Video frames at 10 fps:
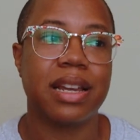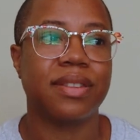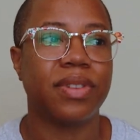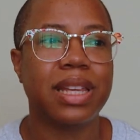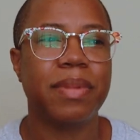And
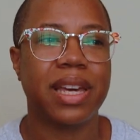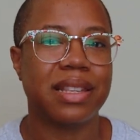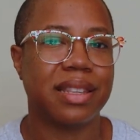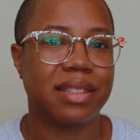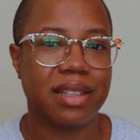it's really
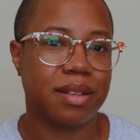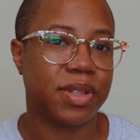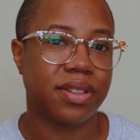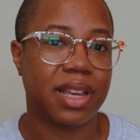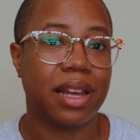because the
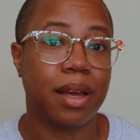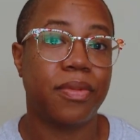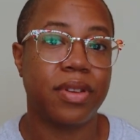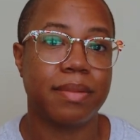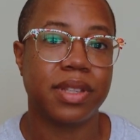systems are set
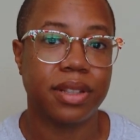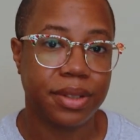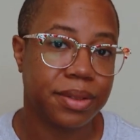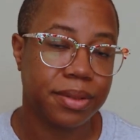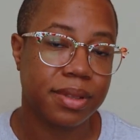up for them to
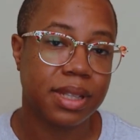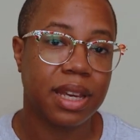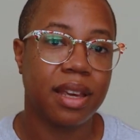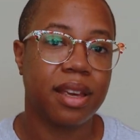lose.